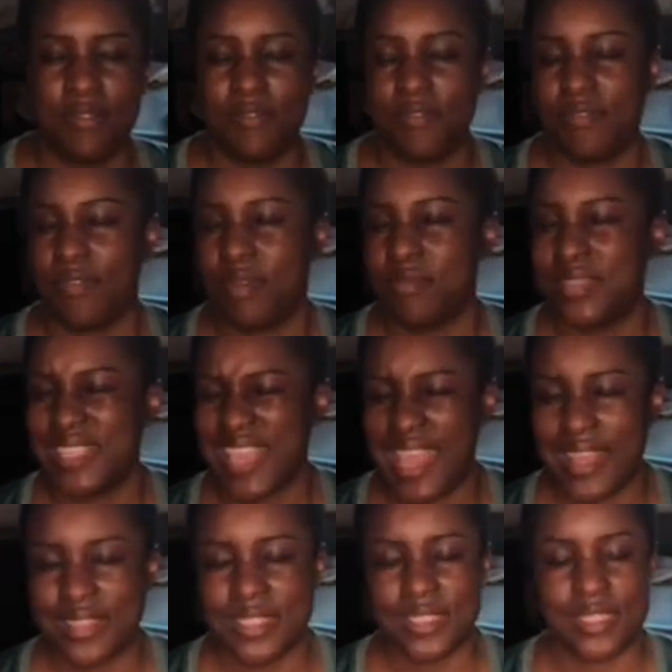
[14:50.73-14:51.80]
from
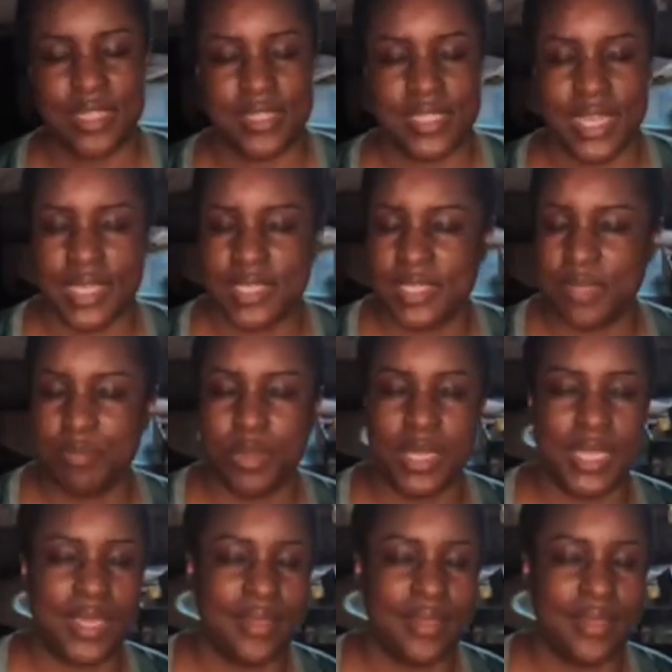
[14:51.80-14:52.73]
test to testimony.